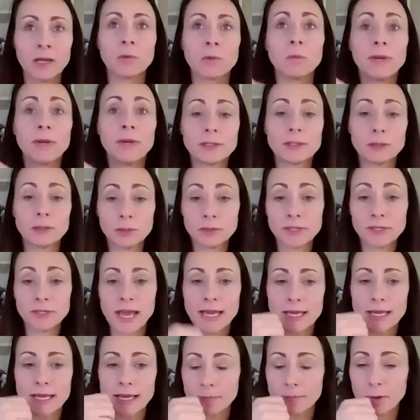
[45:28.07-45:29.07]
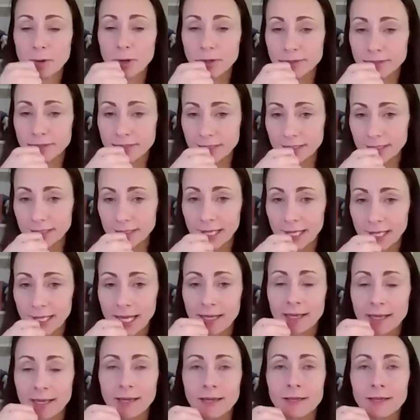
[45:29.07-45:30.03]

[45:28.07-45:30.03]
we do take it personally.